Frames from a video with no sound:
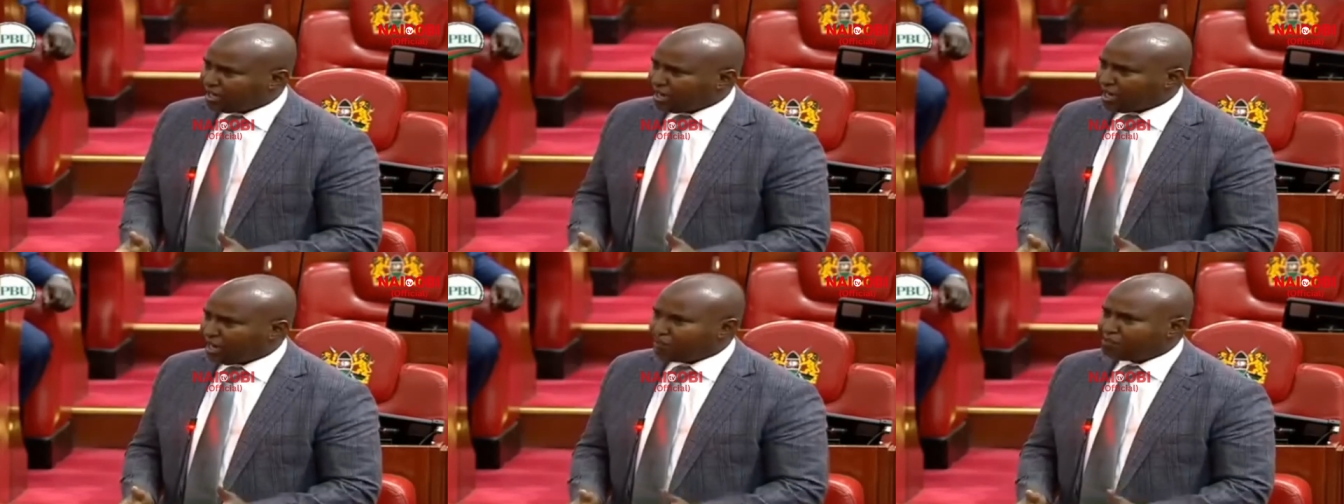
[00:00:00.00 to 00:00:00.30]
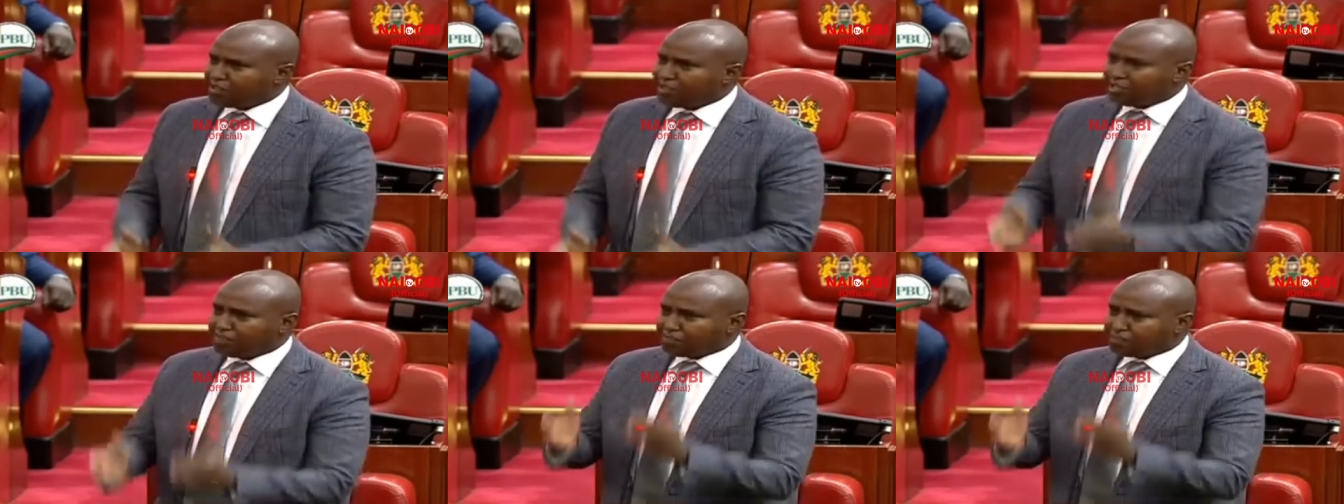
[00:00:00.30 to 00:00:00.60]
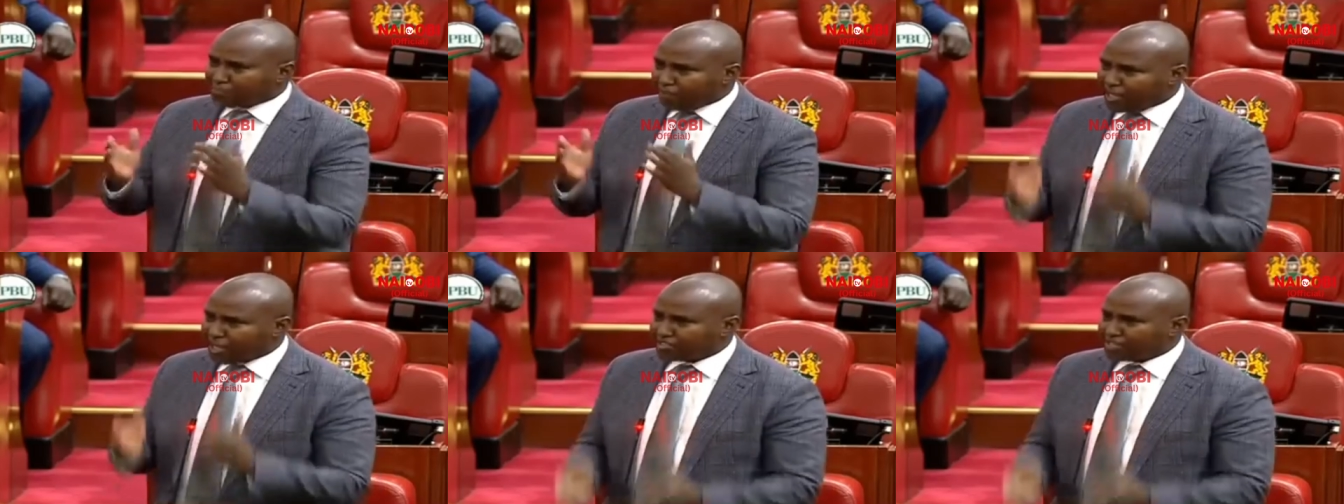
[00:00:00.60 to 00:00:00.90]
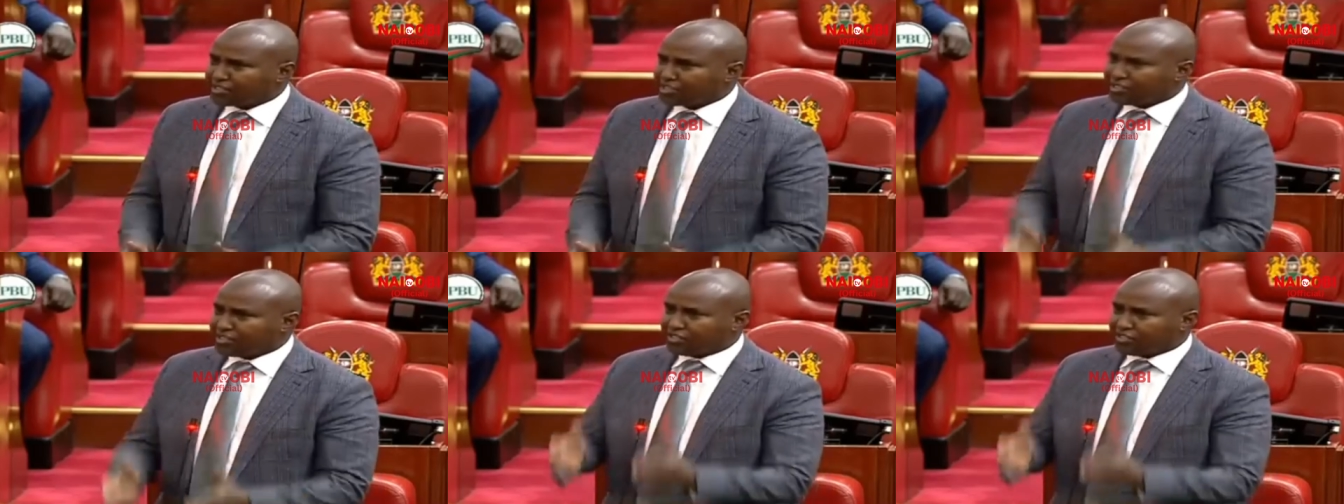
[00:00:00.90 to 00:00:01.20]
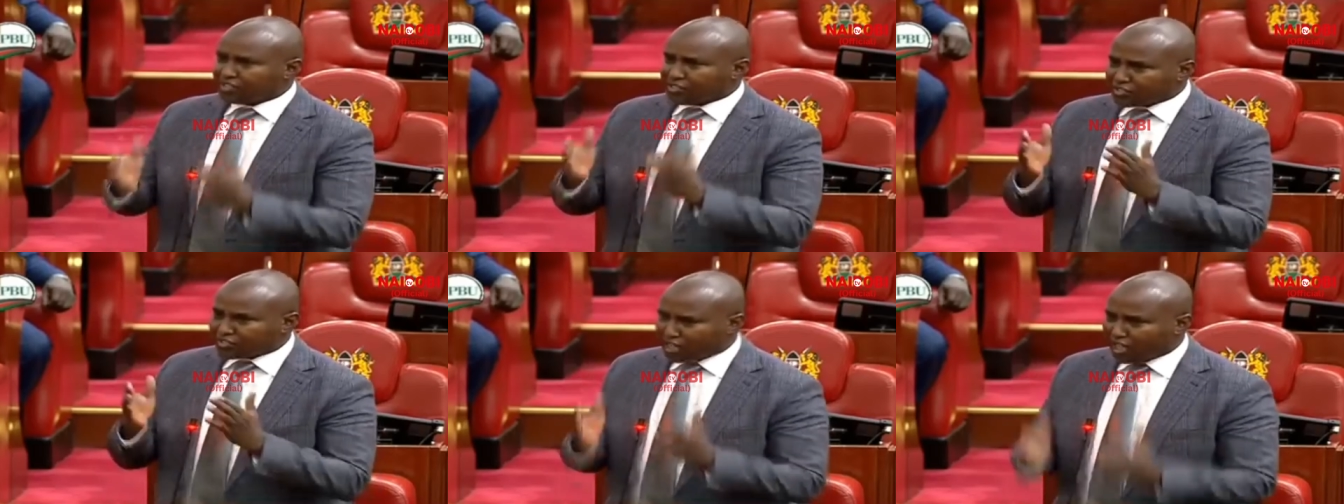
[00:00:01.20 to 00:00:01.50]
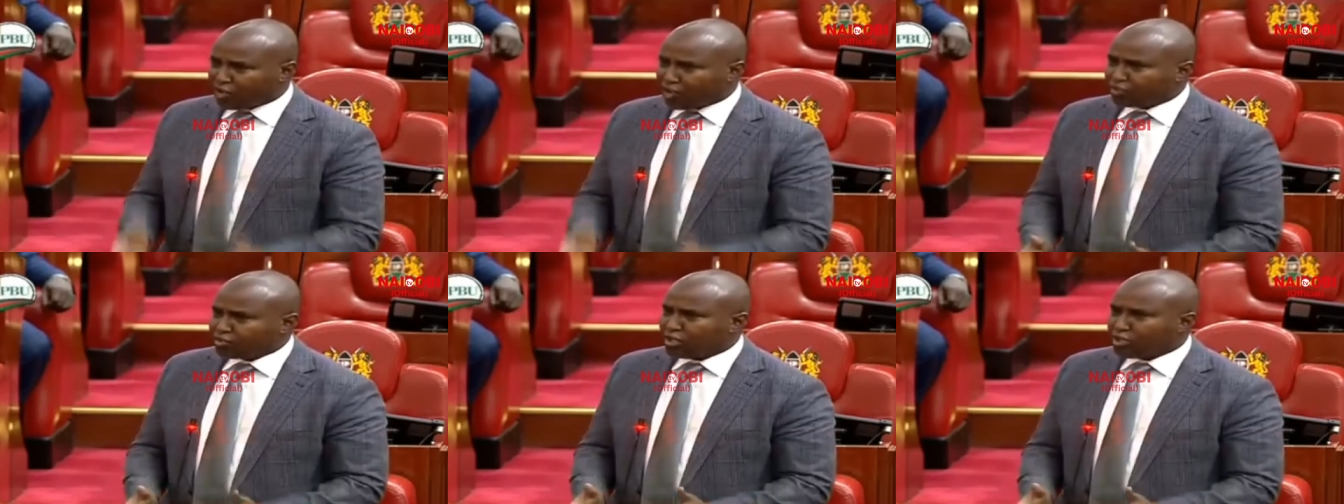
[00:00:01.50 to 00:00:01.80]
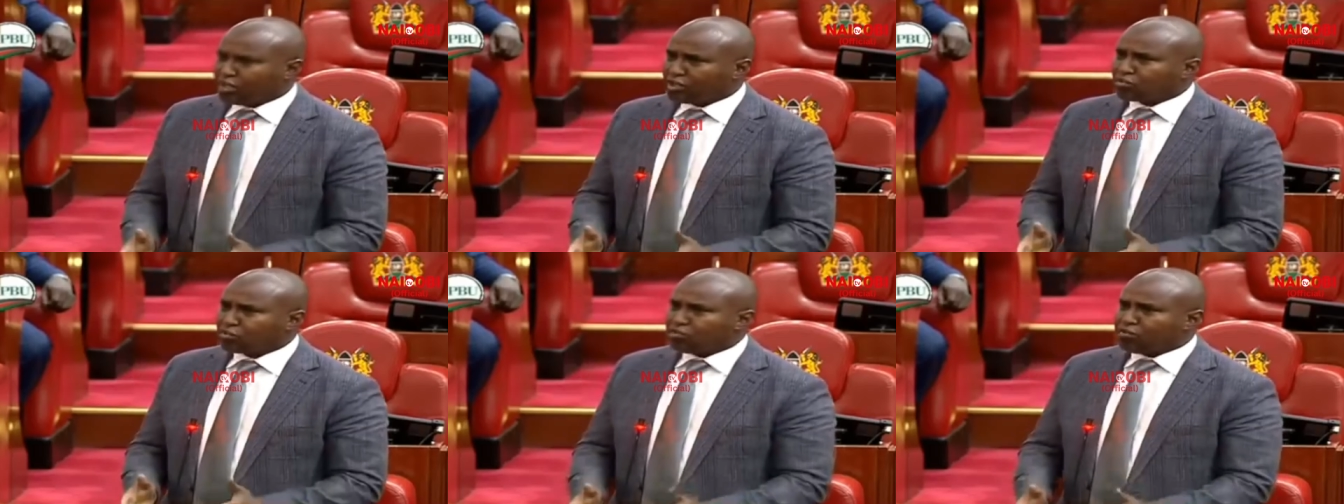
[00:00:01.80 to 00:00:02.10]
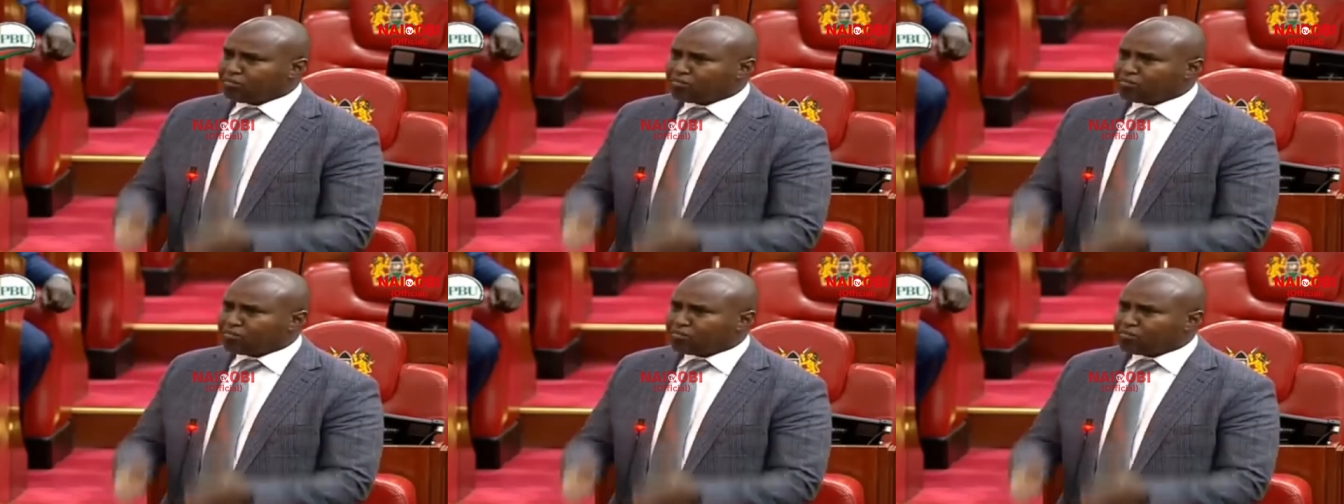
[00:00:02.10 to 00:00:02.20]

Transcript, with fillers: are being passed in this House to